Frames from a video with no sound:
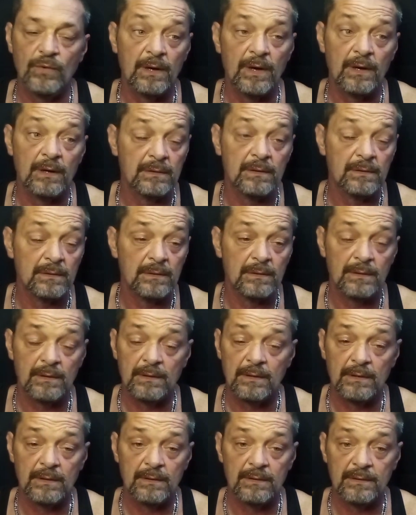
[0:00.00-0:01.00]
Well,
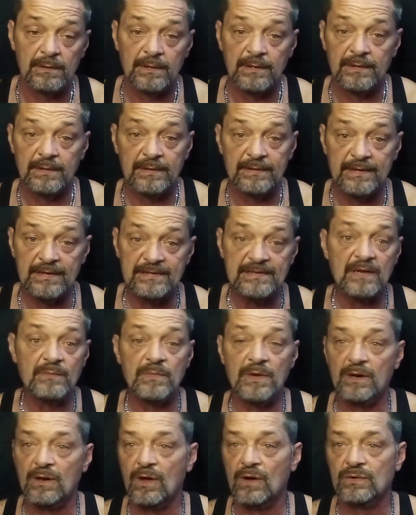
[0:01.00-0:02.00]
it didn't
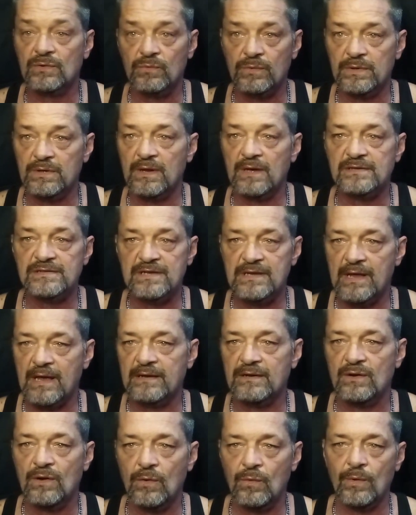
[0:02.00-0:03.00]
take me long to realize he
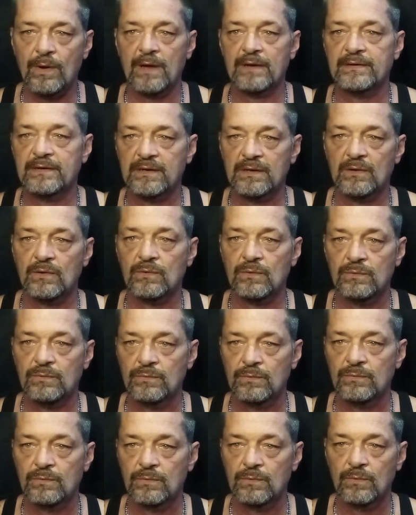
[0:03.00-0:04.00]
had no idea
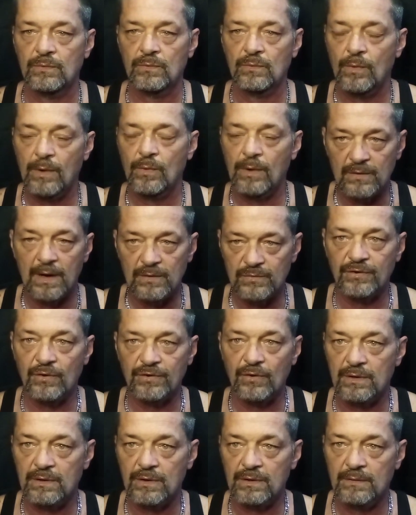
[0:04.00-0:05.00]
what I
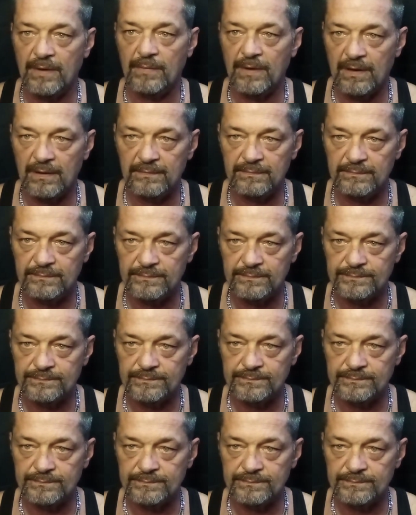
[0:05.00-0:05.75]
was talking about